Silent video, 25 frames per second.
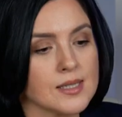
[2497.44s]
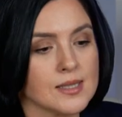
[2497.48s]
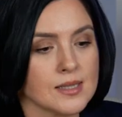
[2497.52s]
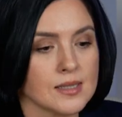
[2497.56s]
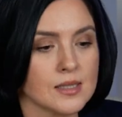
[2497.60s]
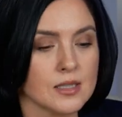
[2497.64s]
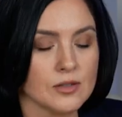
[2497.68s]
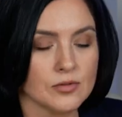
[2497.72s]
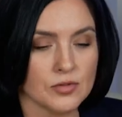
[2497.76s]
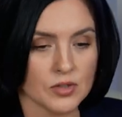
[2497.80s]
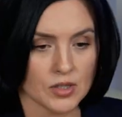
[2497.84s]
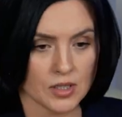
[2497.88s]
It's
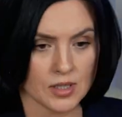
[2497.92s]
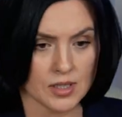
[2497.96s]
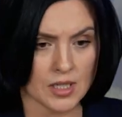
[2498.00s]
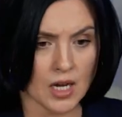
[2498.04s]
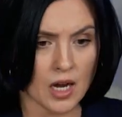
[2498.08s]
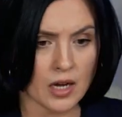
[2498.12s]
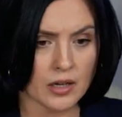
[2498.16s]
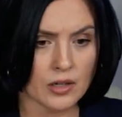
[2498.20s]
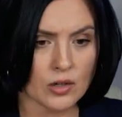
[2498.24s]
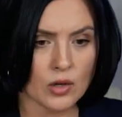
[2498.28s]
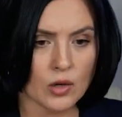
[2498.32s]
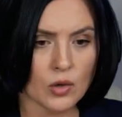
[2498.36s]
different.
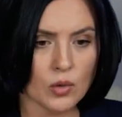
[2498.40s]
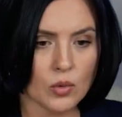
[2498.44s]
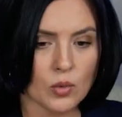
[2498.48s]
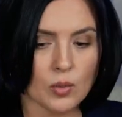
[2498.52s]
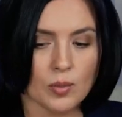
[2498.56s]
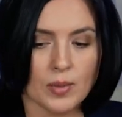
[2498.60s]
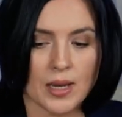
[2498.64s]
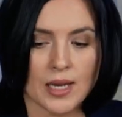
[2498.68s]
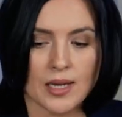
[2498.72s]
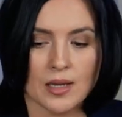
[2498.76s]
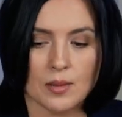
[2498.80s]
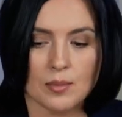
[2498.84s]
I know
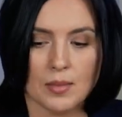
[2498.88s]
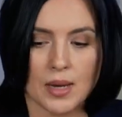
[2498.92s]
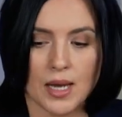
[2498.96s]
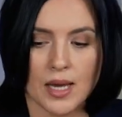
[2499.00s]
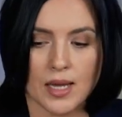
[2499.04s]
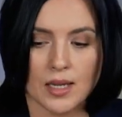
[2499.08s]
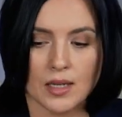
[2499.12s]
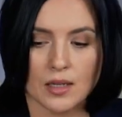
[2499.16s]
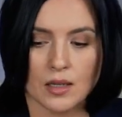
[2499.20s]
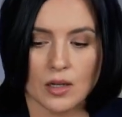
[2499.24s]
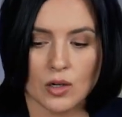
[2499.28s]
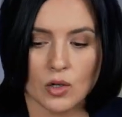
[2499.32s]
many
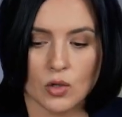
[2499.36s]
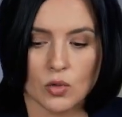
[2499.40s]
men